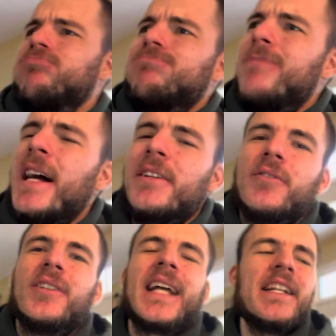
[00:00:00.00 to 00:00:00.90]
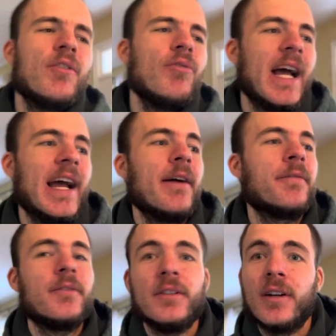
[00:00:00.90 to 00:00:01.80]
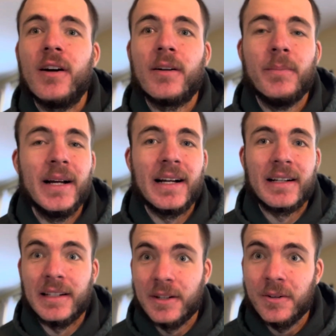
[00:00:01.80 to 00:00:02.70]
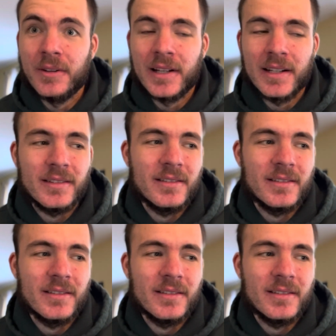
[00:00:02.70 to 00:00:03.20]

I don't know, like I don't have to talk back. I know that.